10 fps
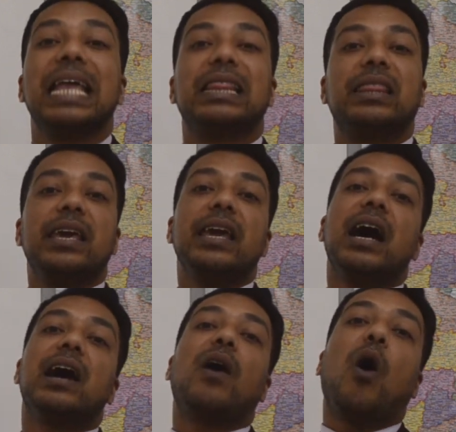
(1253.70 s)
they
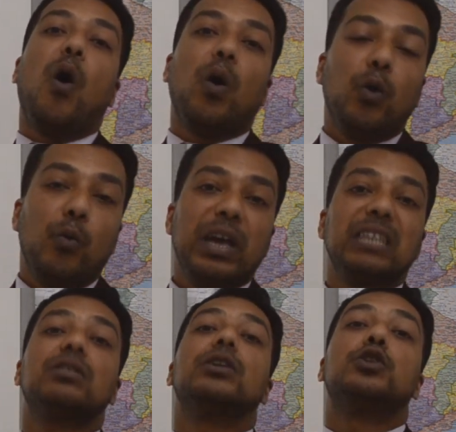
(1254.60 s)
are
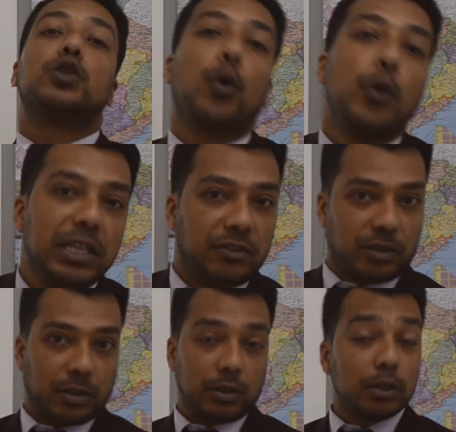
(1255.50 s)
always squeezed.
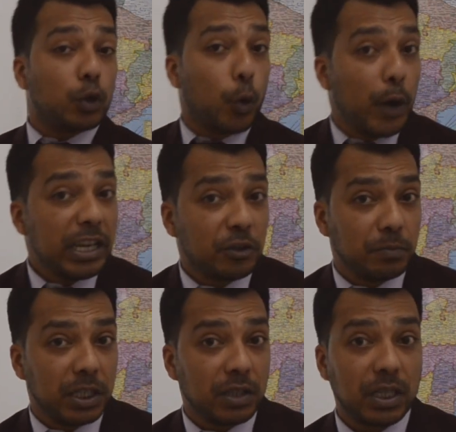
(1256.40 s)
Squeezed
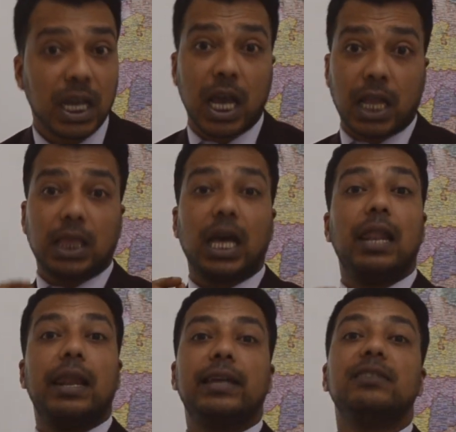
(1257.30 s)
means the
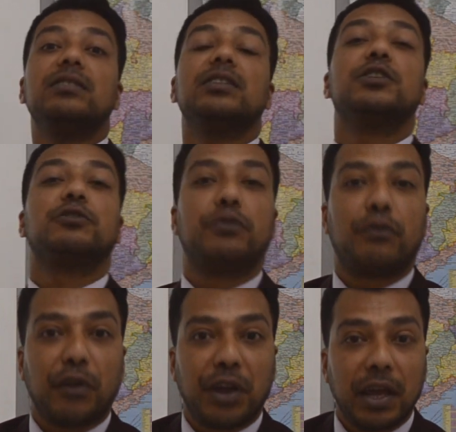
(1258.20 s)
lens is
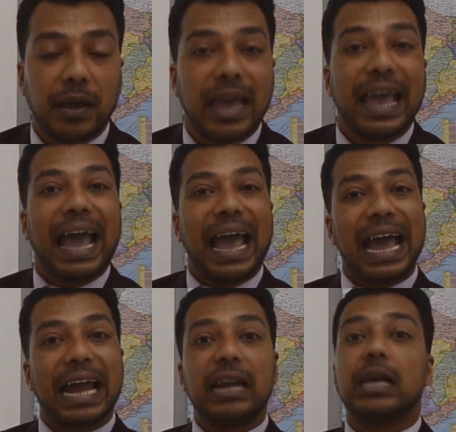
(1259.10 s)
free
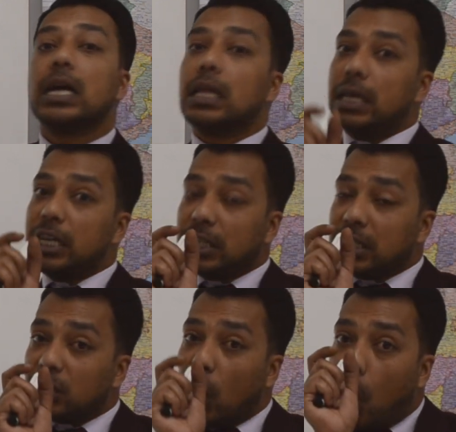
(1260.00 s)
and it
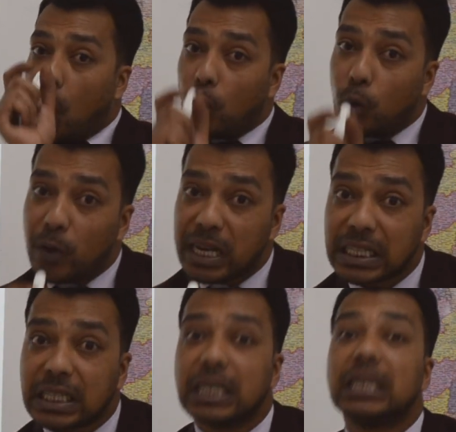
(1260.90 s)
is always
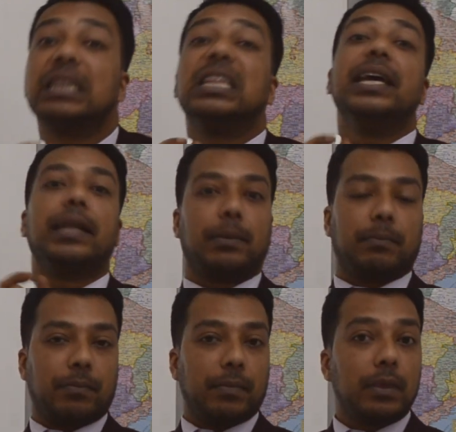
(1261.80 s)

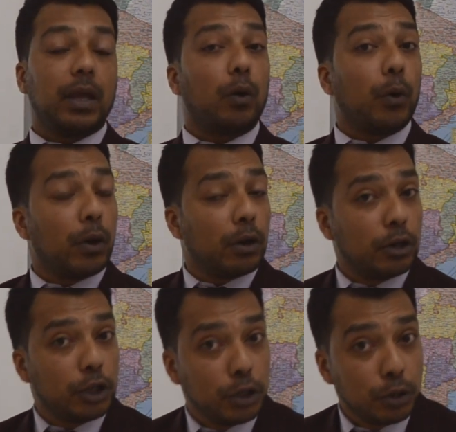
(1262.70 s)
thin. Now,
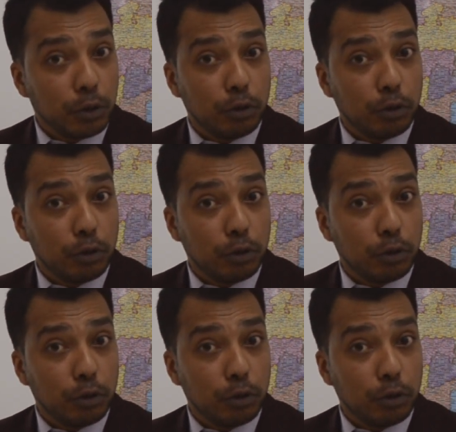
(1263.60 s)
due